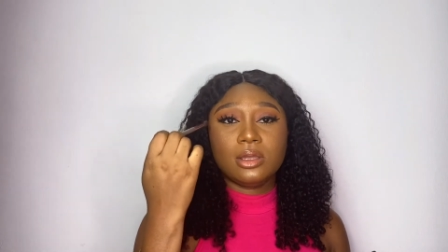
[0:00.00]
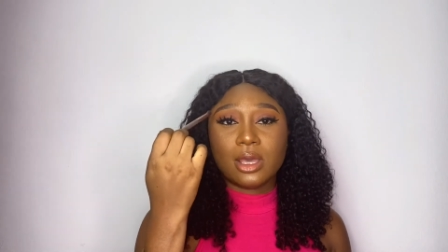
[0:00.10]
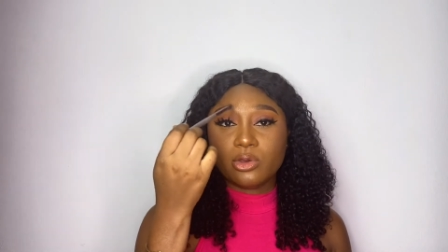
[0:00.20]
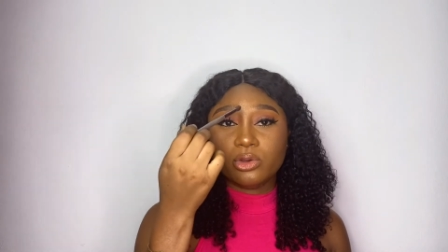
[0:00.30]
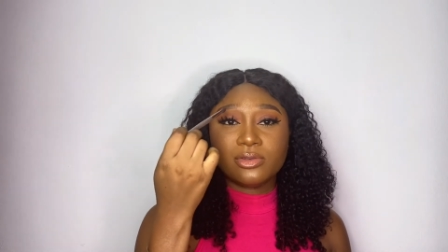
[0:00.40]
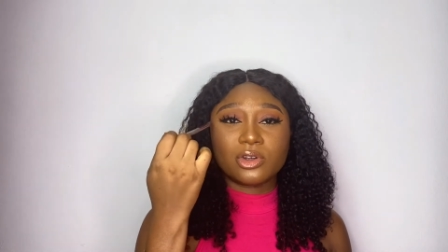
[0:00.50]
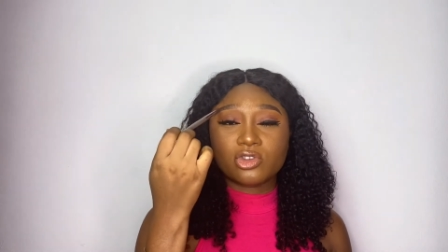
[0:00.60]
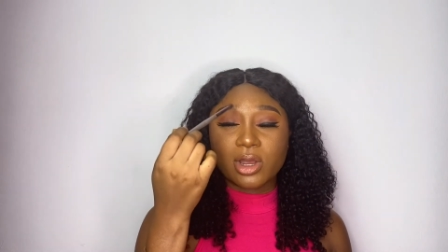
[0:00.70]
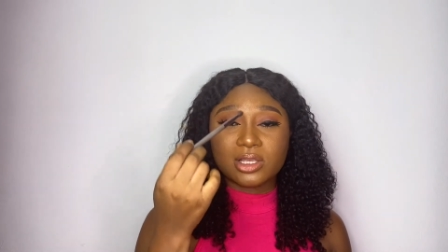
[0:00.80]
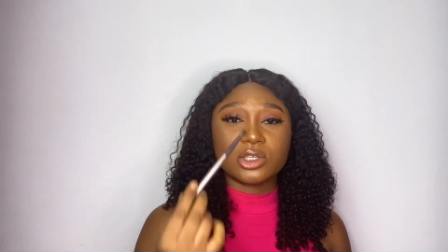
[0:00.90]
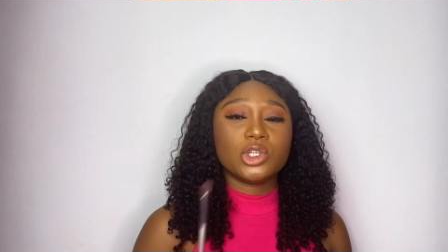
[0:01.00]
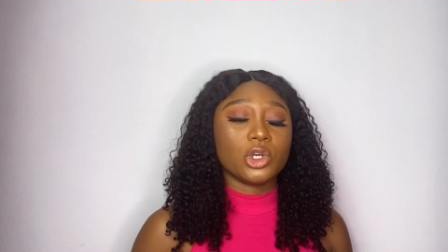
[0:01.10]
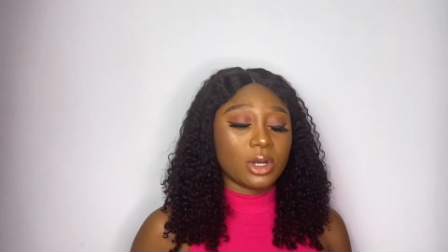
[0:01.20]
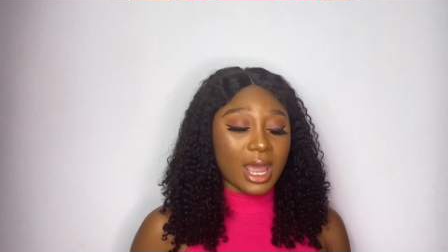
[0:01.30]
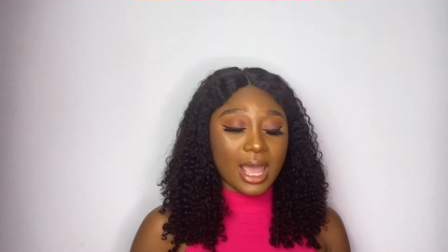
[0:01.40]
can use for
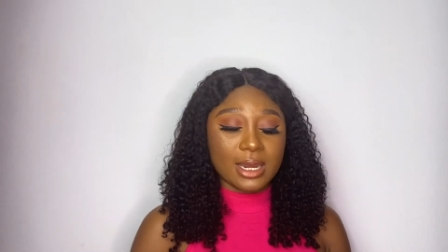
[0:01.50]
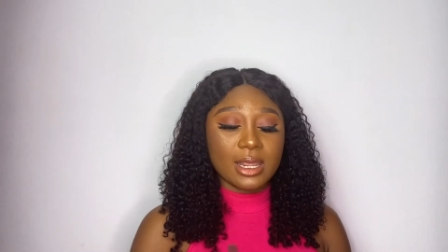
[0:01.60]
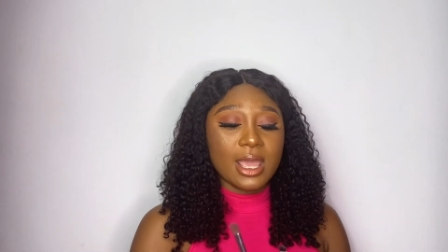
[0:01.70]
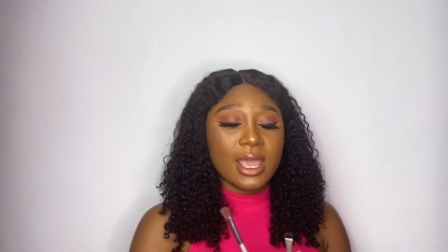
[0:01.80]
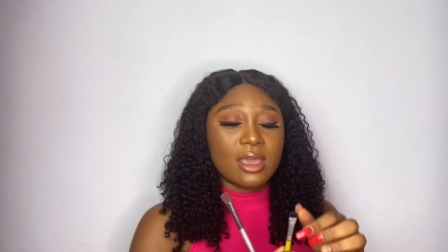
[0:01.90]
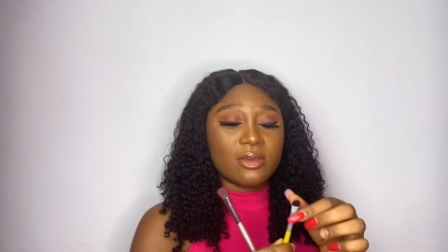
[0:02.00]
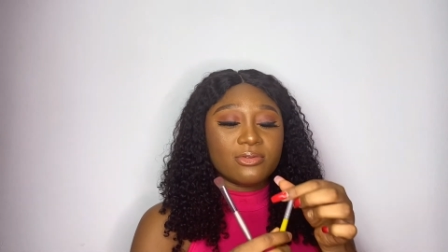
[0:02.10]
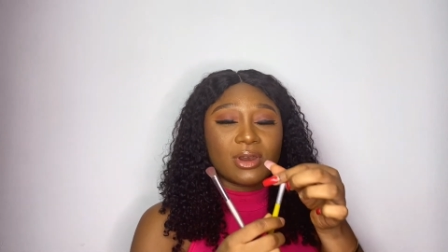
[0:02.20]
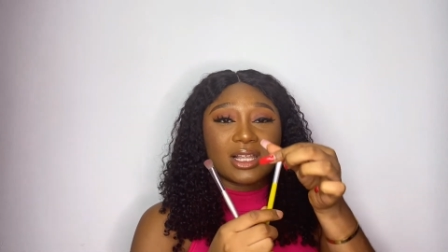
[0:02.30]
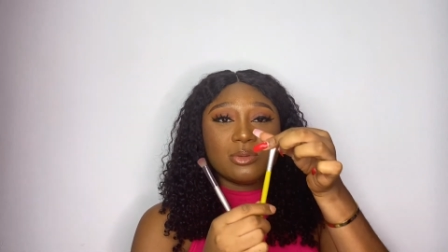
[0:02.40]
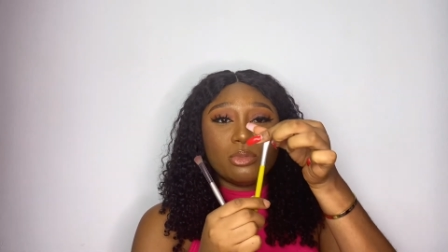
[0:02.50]
transition, and a flat